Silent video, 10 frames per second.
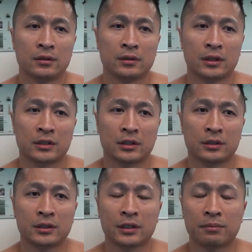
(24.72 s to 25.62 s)
that's
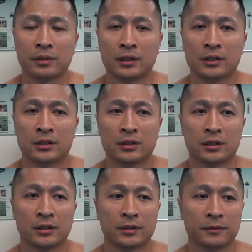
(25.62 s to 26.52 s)
gonna take place,
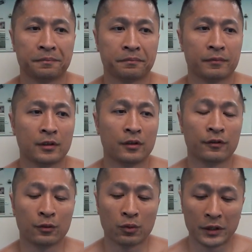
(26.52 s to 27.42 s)
and you know,
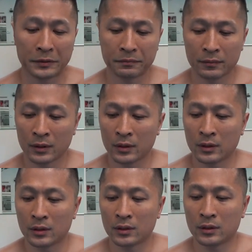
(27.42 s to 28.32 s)
for one,
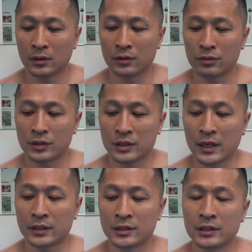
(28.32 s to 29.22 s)
it was
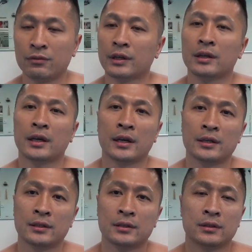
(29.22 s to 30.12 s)
sad to see Ricky
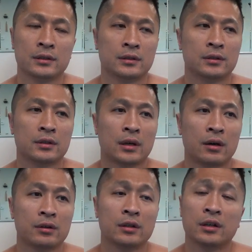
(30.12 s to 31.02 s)
Hatton
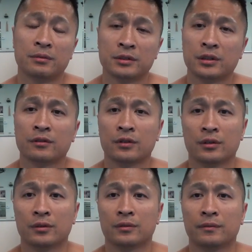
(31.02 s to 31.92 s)
how he let himself
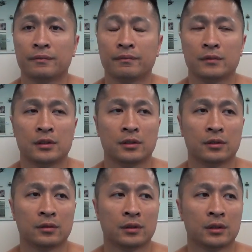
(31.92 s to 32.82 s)
go. You
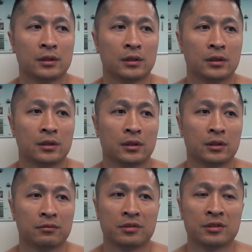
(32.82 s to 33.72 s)
know,
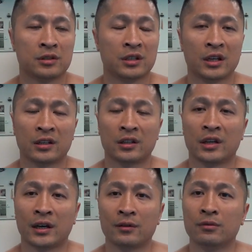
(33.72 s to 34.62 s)
um, he just gained a
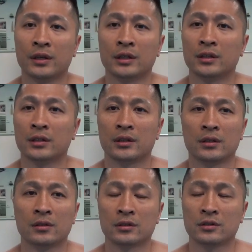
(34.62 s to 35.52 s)
lot of weight and
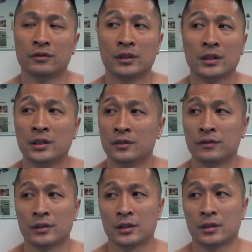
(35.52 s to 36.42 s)
he looks very
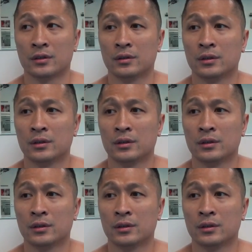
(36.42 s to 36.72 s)
different now.